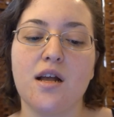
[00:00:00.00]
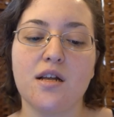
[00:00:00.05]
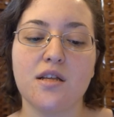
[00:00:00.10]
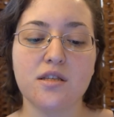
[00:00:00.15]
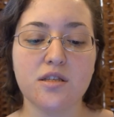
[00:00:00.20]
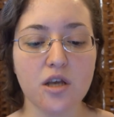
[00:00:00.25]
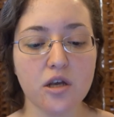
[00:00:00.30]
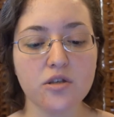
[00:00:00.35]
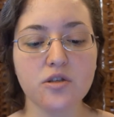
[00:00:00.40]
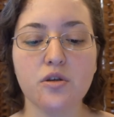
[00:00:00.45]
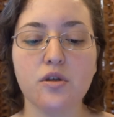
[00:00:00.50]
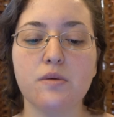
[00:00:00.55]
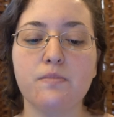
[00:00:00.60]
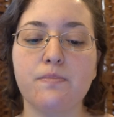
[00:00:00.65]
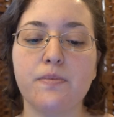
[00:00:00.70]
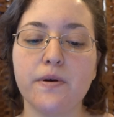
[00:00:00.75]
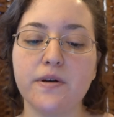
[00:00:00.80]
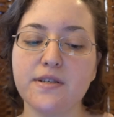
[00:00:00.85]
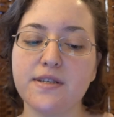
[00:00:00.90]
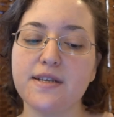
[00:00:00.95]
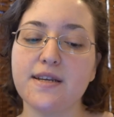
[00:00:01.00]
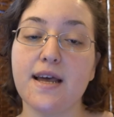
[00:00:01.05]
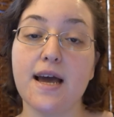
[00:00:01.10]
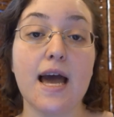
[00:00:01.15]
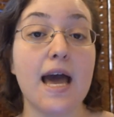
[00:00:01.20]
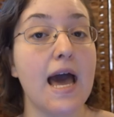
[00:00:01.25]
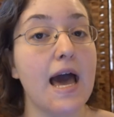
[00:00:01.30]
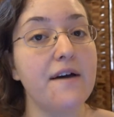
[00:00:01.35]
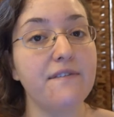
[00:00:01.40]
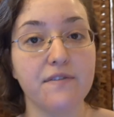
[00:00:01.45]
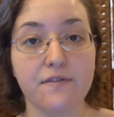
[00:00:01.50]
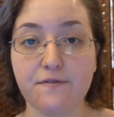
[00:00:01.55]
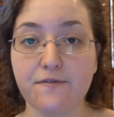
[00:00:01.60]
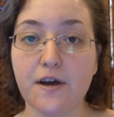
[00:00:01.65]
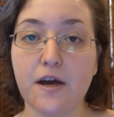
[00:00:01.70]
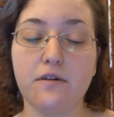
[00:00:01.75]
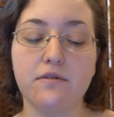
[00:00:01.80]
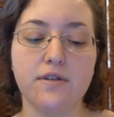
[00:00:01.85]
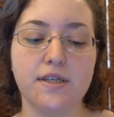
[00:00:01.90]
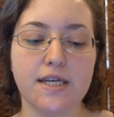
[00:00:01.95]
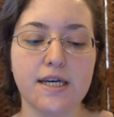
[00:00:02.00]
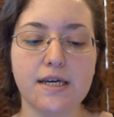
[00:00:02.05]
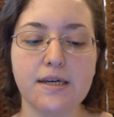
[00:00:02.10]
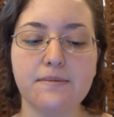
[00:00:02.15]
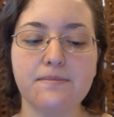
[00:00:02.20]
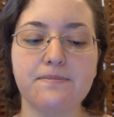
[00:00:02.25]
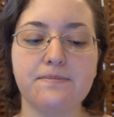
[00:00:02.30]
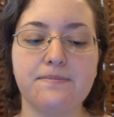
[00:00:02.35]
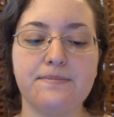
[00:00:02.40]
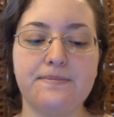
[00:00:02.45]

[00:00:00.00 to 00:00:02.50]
It's also the person I haven't found yet